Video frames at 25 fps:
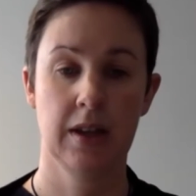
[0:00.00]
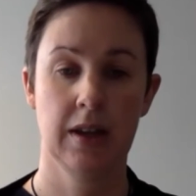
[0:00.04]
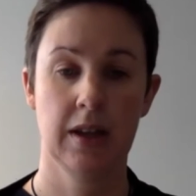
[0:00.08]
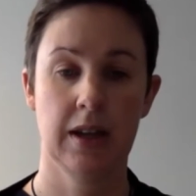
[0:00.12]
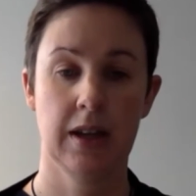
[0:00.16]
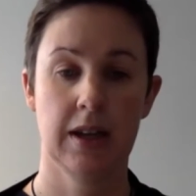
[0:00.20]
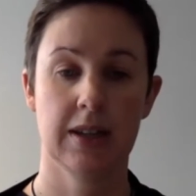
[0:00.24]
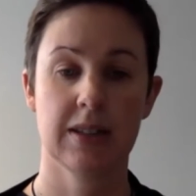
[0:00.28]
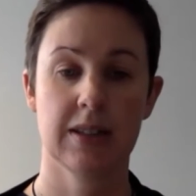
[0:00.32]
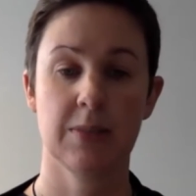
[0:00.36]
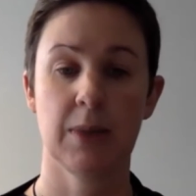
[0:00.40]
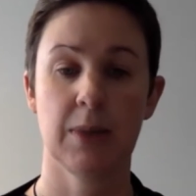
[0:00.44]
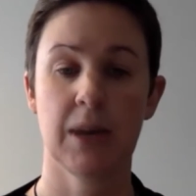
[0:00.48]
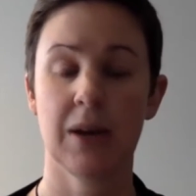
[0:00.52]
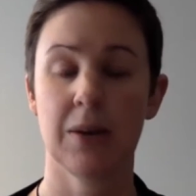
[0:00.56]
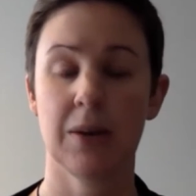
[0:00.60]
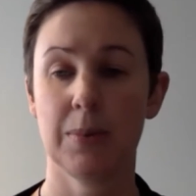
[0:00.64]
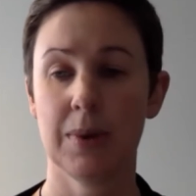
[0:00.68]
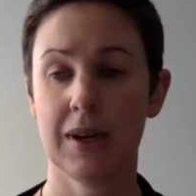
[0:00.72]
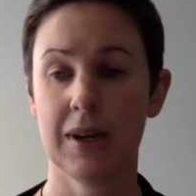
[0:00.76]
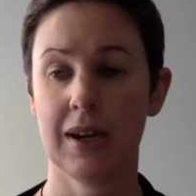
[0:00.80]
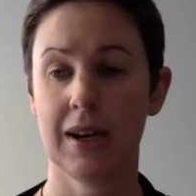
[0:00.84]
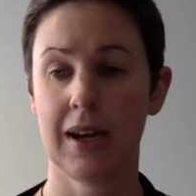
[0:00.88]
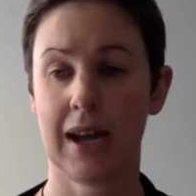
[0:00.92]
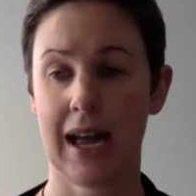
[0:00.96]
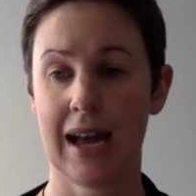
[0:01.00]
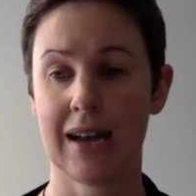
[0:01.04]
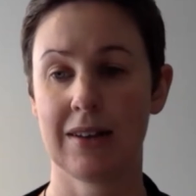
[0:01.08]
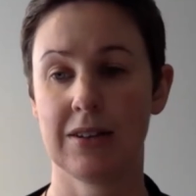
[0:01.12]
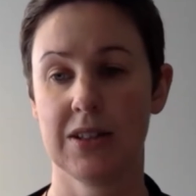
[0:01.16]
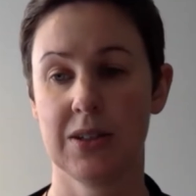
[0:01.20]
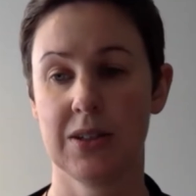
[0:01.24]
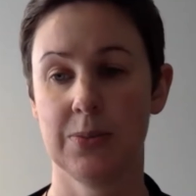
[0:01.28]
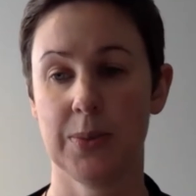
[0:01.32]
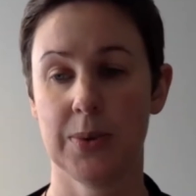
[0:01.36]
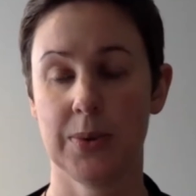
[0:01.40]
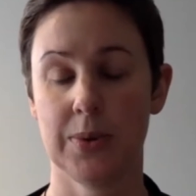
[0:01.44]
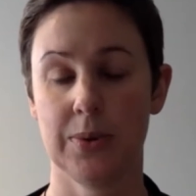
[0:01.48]
It's about being
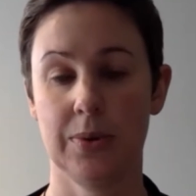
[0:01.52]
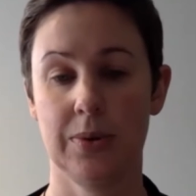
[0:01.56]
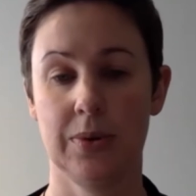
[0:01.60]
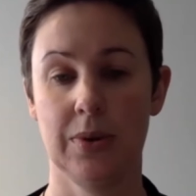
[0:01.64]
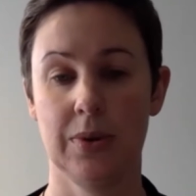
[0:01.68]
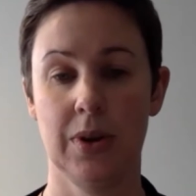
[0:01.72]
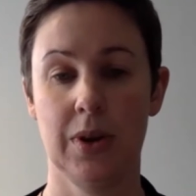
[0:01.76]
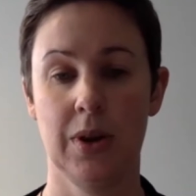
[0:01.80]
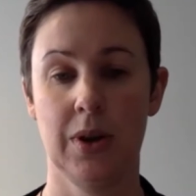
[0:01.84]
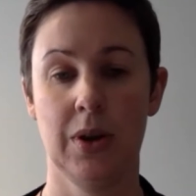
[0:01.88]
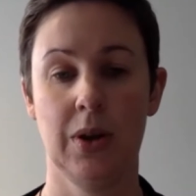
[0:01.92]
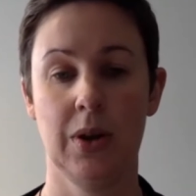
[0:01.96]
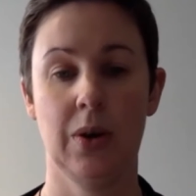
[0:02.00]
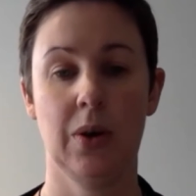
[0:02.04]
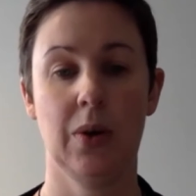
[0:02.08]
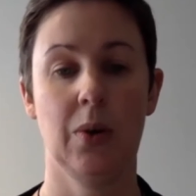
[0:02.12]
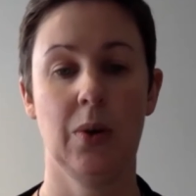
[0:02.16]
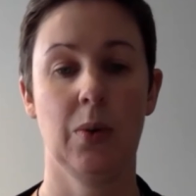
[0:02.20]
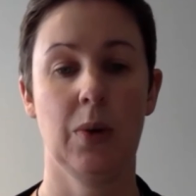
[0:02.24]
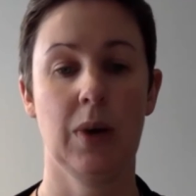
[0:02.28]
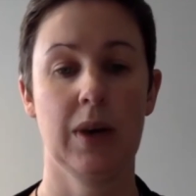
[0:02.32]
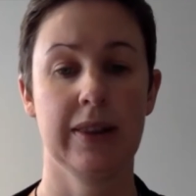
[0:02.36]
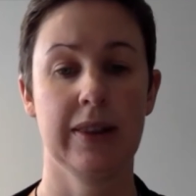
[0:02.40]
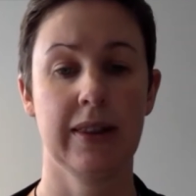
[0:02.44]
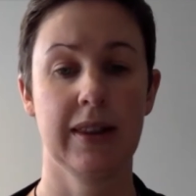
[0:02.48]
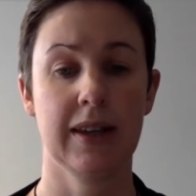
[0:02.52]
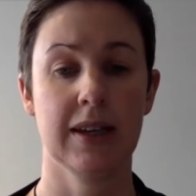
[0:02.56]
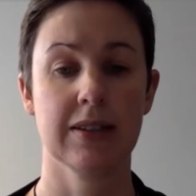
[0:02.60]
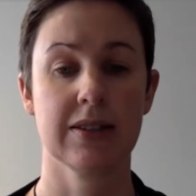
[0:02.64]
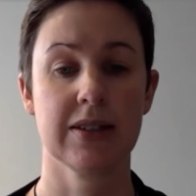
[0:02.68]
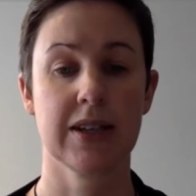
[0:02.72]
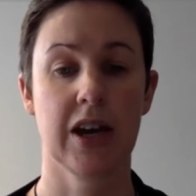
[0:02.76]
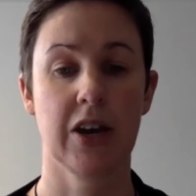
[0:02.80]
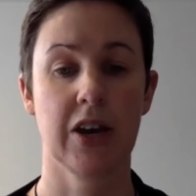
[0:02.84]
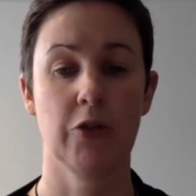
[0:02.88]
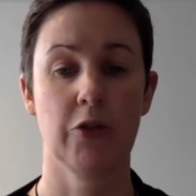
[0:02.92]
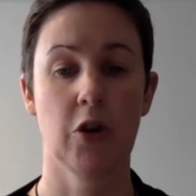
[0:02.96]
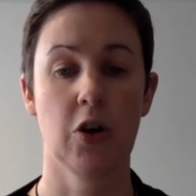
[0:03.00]
accountable when things
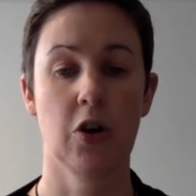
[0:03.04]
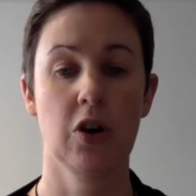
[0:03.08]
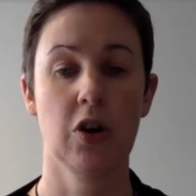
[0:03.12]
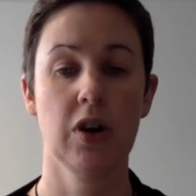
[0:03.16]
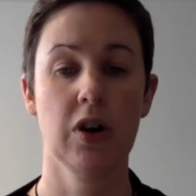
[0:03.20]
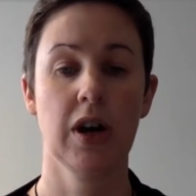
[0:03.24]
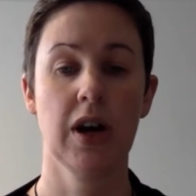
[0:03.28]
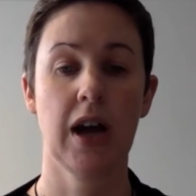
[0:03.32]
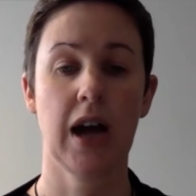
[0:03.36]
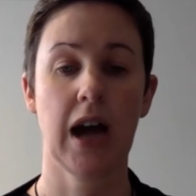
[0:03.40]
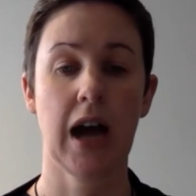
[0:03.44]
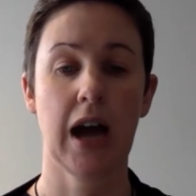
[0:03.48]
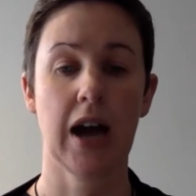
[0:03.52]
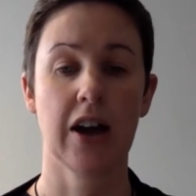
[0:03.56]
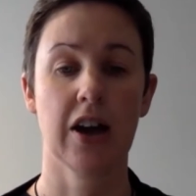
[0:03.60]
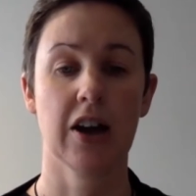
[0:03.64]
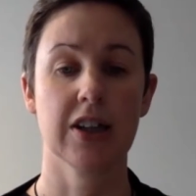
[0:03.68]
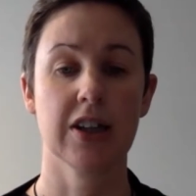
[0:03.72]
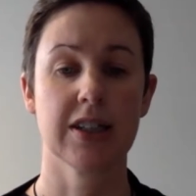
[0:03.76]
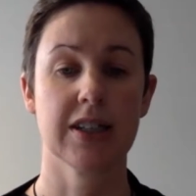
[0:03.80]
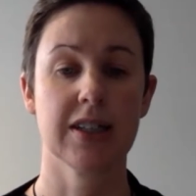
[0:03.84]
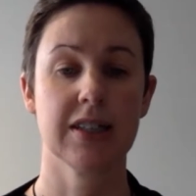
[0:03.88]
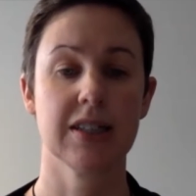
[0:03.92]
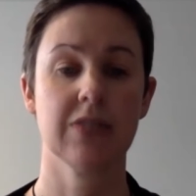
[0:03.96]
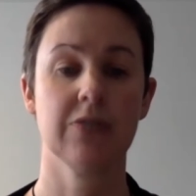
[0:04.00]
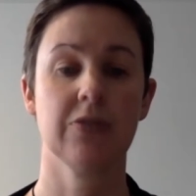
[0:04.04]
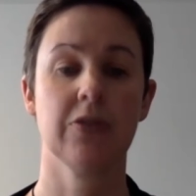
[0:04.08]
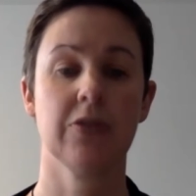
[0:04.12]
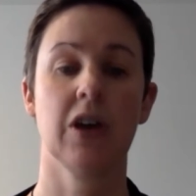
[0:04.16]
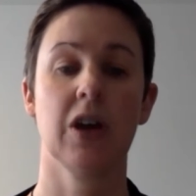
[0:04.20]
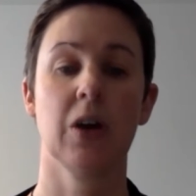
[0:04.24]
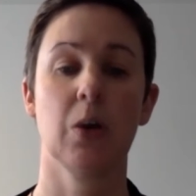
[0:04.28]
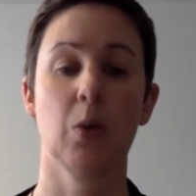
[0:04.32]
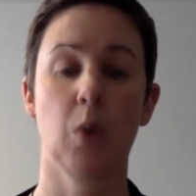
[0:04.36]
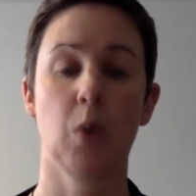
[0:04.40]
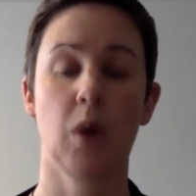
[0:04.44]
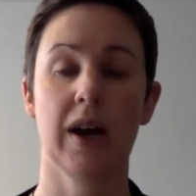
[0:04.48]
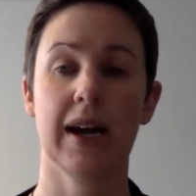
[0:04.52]
go wrong and
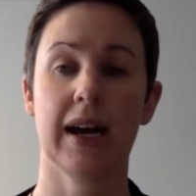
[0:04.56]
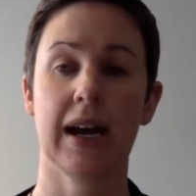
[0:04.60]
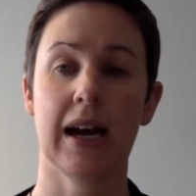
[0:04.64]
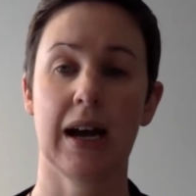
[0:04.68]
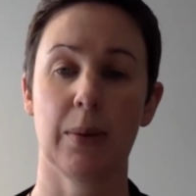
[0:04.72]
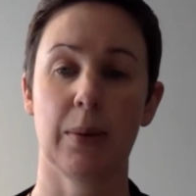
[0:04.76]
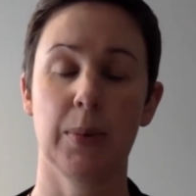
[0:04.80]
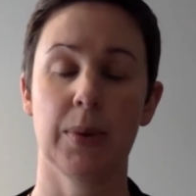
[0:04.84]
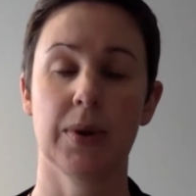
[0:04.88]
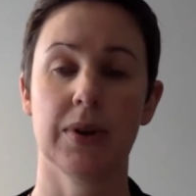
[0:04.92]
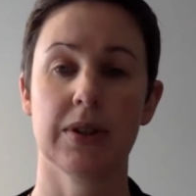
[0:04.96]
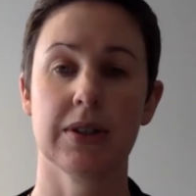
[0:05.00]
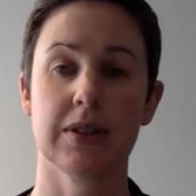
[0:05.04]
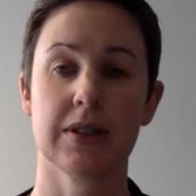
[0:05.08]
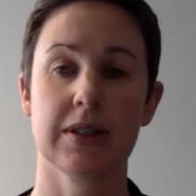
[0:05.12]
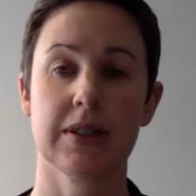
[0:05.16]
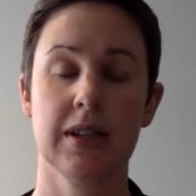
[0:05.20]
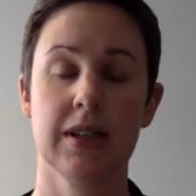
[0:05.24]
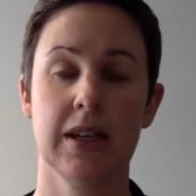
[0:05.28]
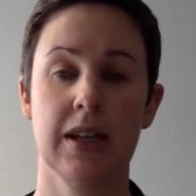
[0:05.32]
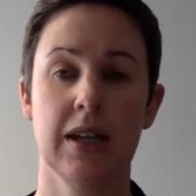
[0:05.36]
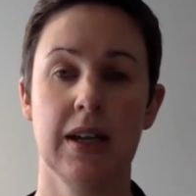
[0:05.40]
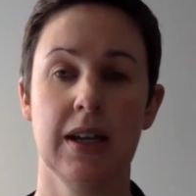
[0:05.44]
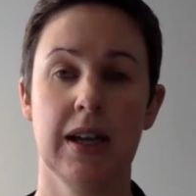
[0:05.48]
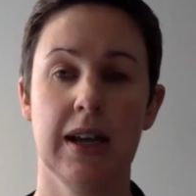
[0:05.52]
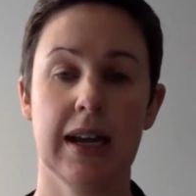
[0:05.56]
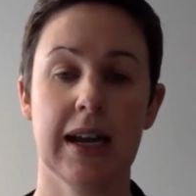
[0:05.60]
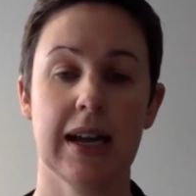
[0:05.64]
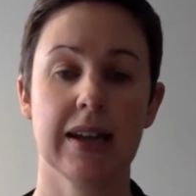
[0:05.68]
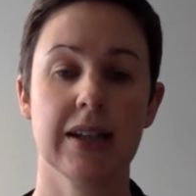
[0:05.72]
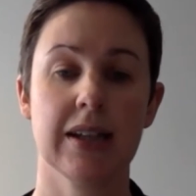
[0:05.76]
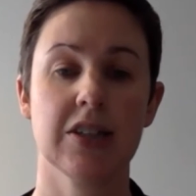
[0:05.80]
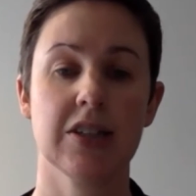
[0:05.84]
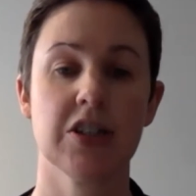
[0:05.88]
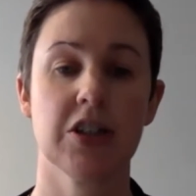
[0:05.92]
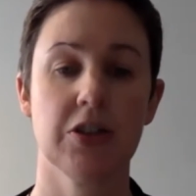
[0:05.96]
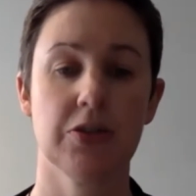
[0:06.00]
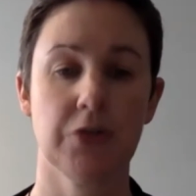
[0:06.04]
identifying why it happened, getting
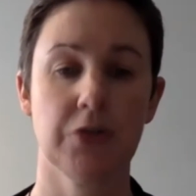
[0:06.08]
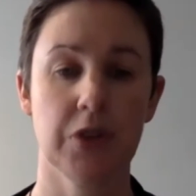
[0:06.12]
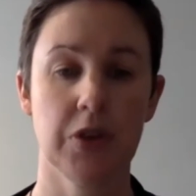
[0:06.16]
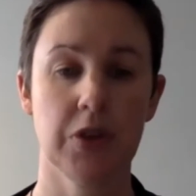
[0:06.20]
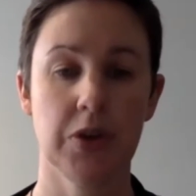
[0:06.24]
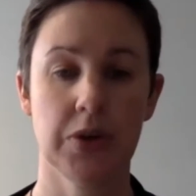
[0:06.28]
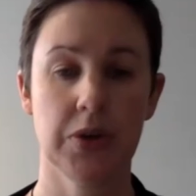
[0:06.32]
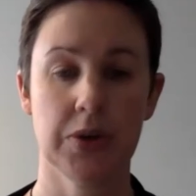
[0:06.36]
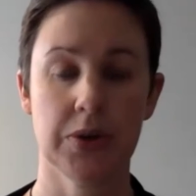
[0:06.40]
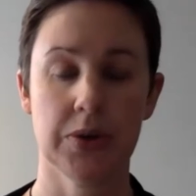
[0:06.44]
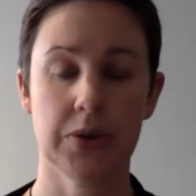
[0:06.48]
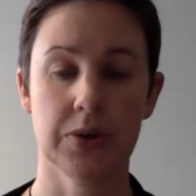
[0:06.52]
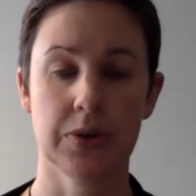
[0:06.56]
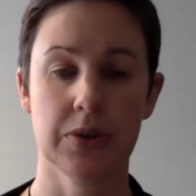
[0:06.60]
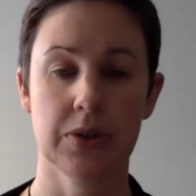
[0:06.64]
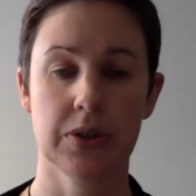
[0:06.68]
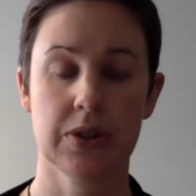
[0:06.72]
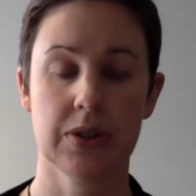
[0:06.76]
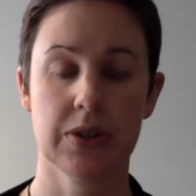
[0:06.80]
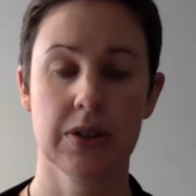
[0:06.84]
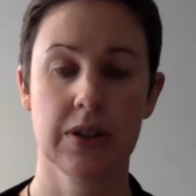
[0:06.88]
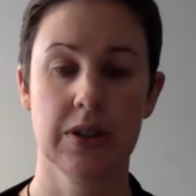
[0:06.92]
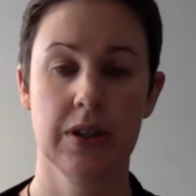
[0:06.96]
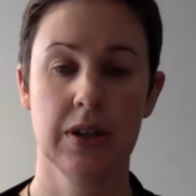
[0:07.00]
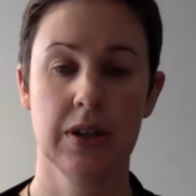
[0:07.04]
to the root cause,